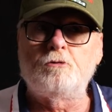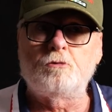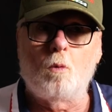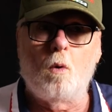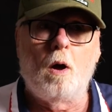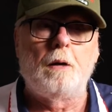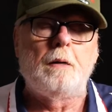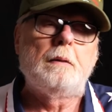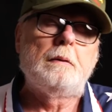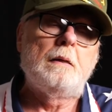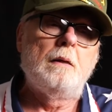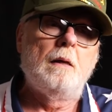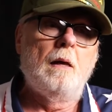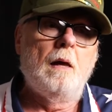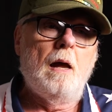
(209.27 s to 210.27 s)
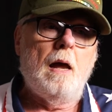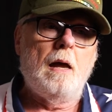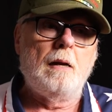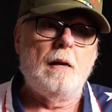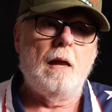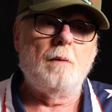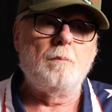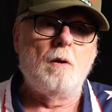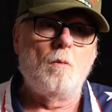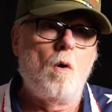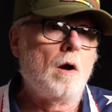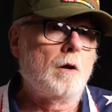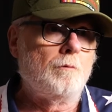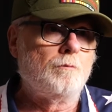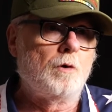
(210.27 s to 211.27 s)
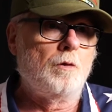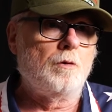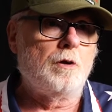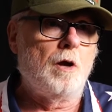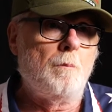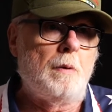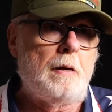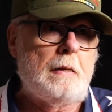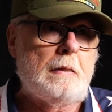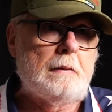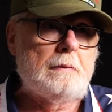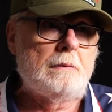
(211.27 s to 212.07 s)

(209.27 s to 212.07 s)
Squad, and they had me walk in front of the company